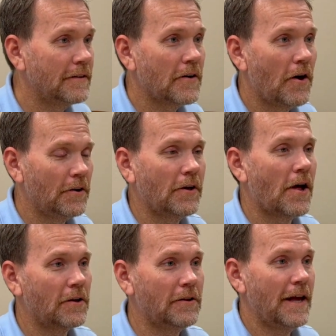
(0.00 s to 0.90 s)
to call it a
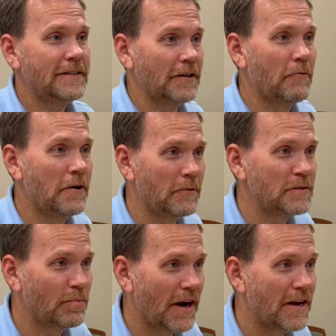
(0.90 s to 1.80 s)
Color Classic when it was
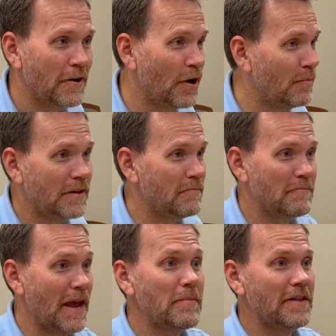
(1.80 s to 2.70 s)
brand new, but
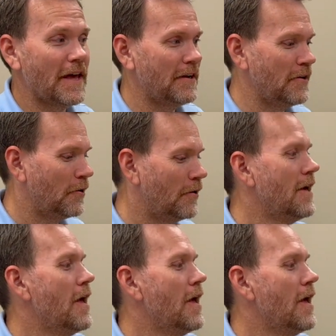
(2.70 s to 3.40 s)
maybe they knew.